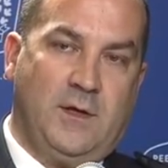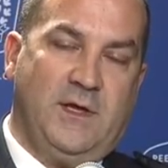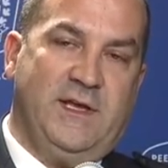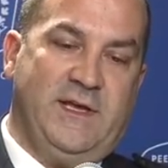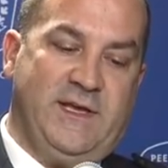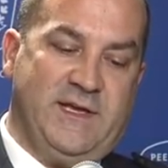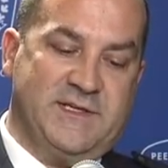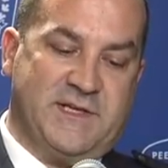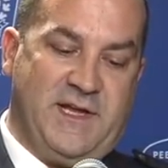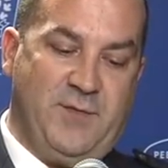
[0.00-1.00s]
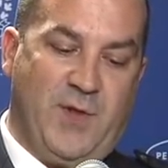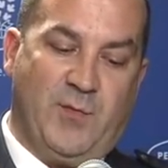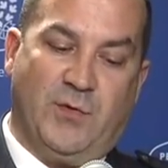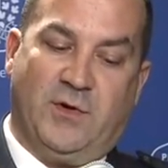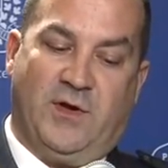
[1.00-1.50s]
He is a
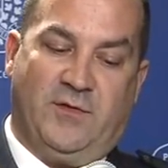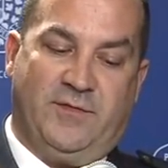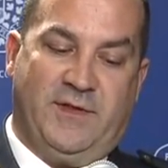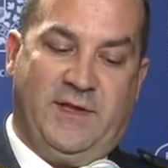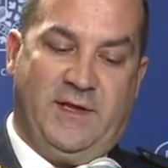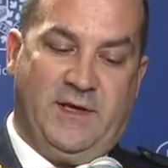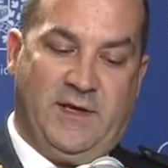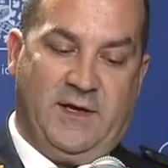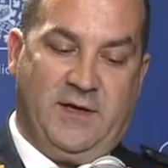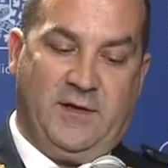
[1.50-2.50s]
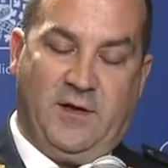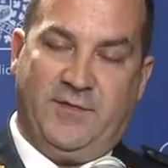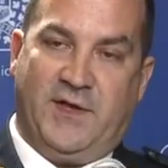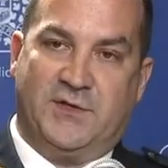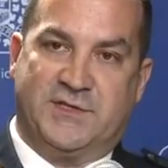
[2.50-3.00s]
member of the, uh, of
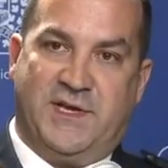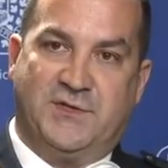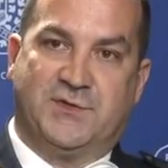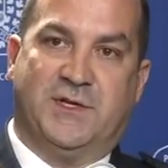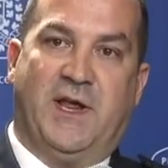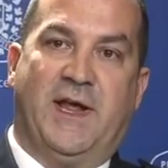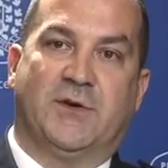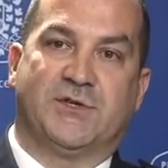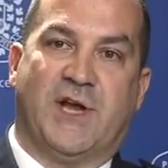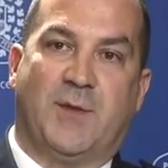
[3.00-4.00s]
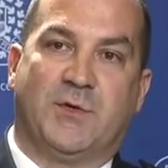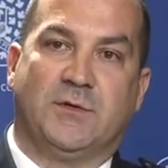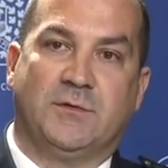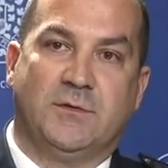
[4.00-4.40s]
the Hells Angels, the Niagara chapter,